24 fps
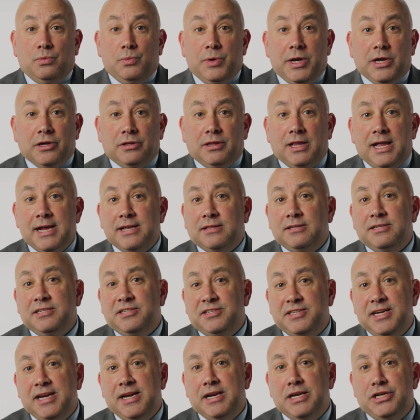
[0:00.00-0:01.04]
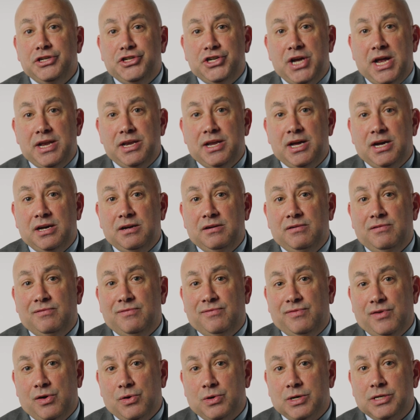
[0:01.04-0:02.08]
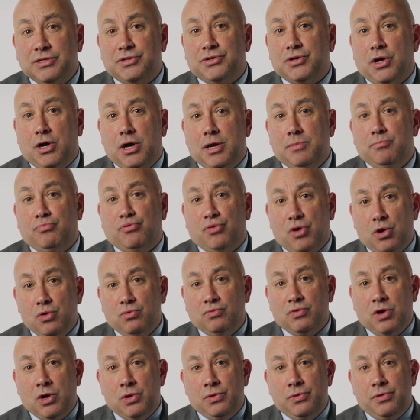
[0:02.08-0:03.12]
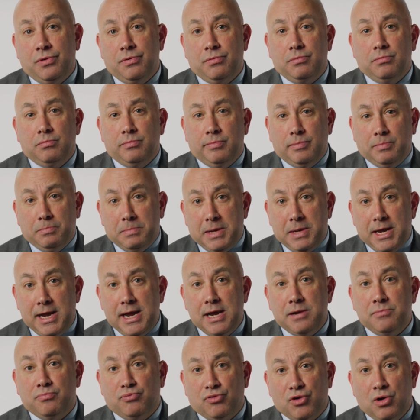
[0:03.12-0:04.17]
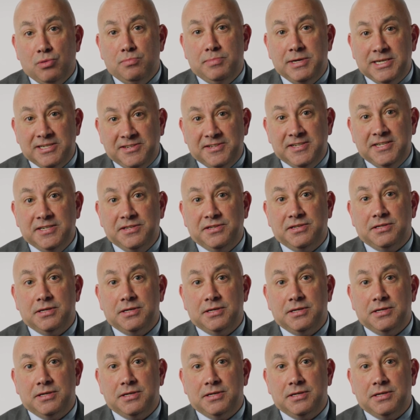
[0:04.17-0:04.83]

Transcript: we could likely see an agenda focused on pro-growth and pro-business